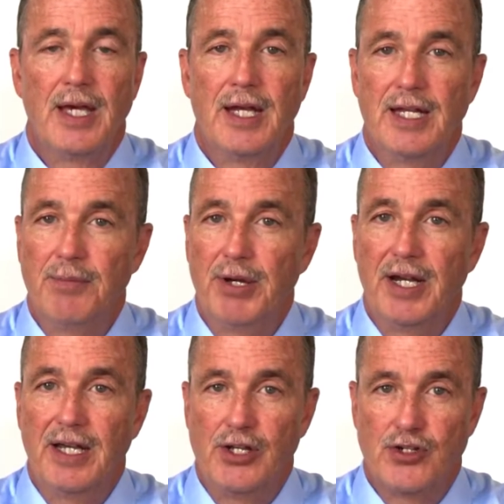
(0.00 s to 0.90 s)
An
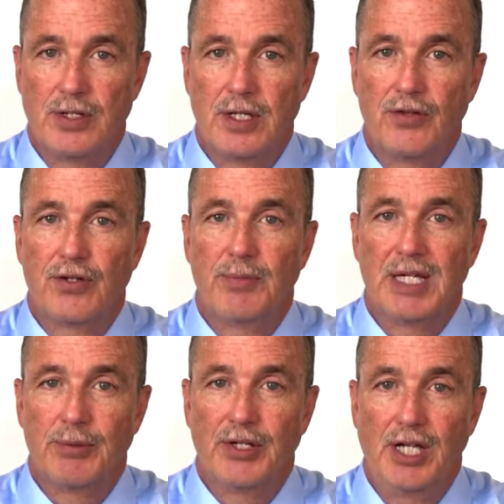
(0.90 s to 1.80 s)
independent agent is going to be
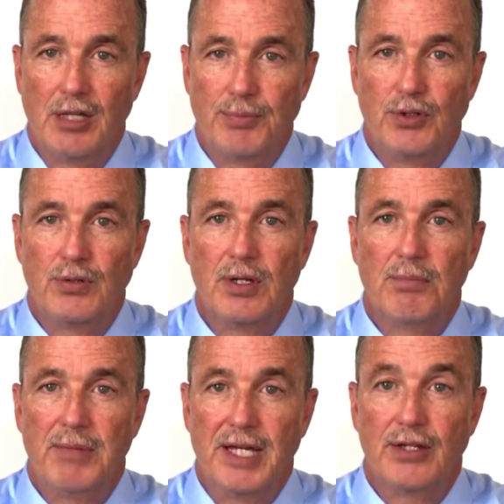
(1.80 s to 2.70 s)
able to help you
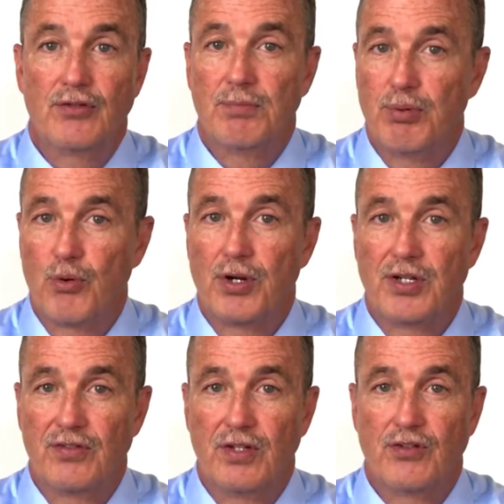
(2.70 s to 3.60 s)
make this important
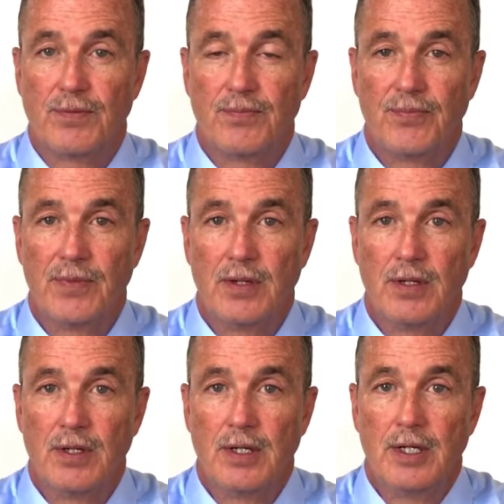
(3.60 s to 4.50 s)
decision.
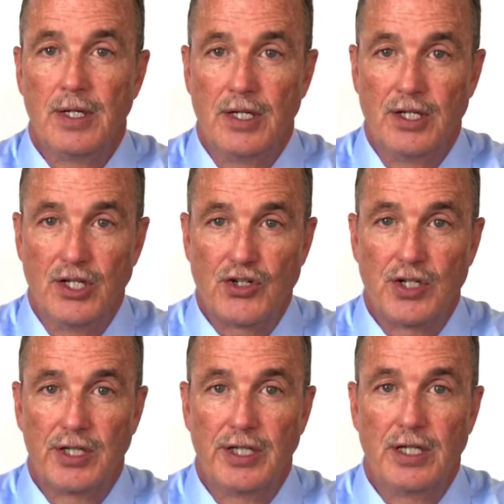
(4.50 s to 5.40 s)

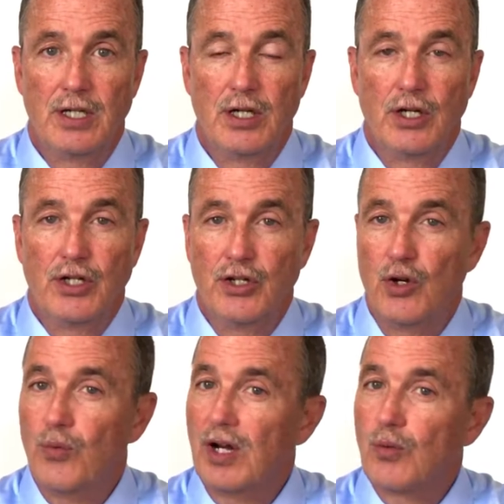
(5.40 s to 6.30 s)
Additionally, you
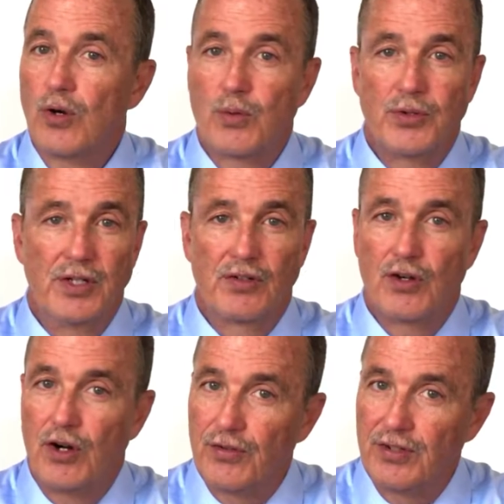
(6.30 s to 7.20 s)
don't want to work with these
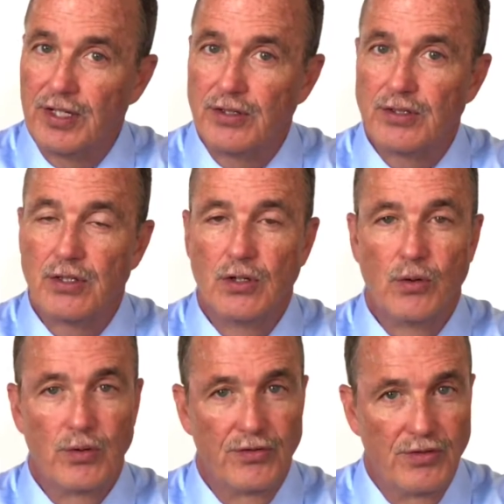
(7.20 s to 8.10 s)
call centers
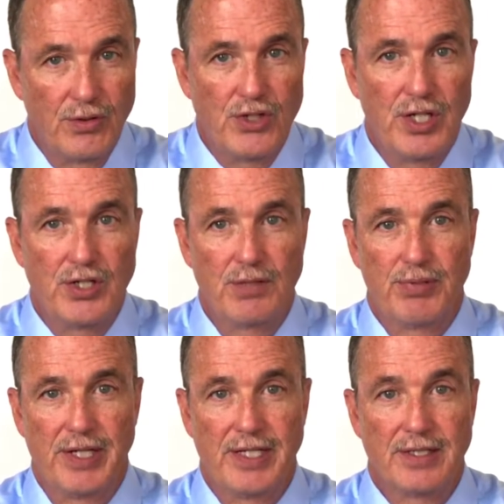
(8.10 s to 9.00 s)
or association
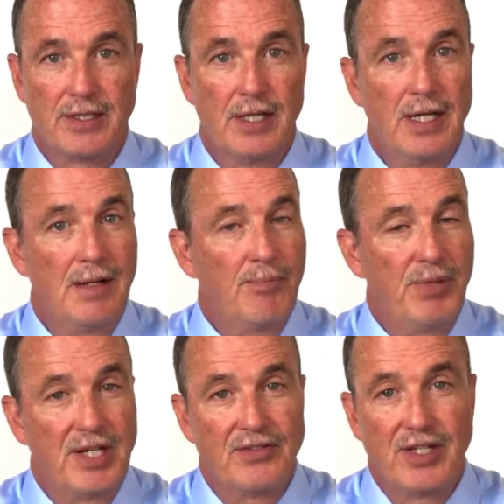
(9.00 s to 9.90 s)
plans
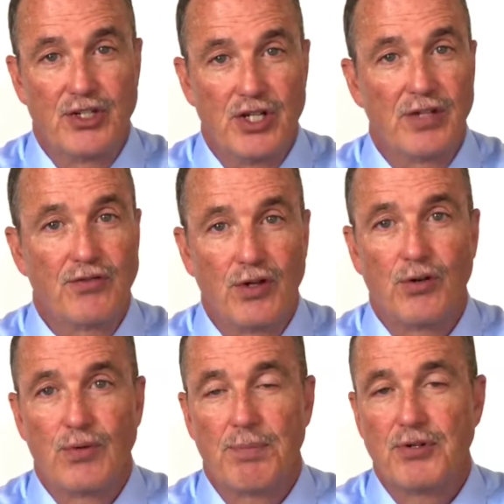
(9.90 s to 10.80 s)
because they just
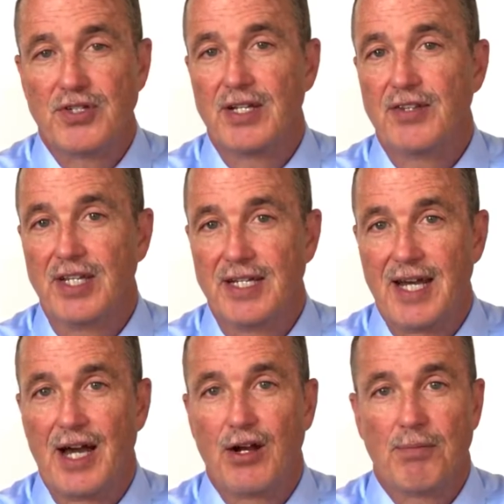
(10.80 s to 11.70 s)
don't represent the
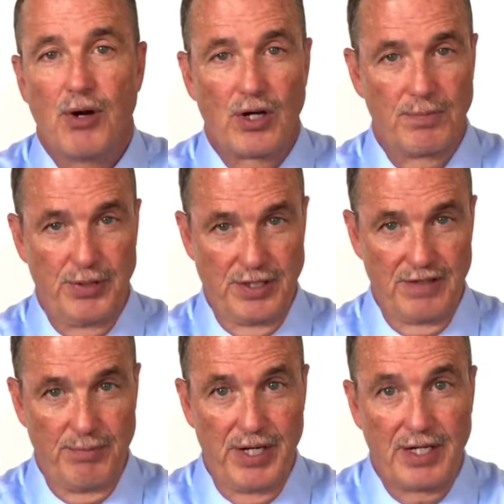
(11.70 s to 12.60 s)
entire marketplace
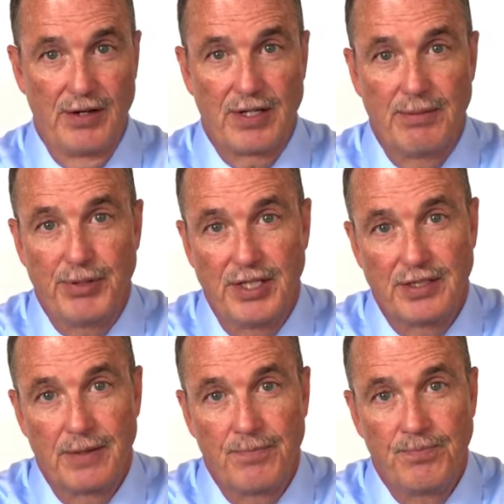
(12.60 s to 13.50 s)
of Medicare companies.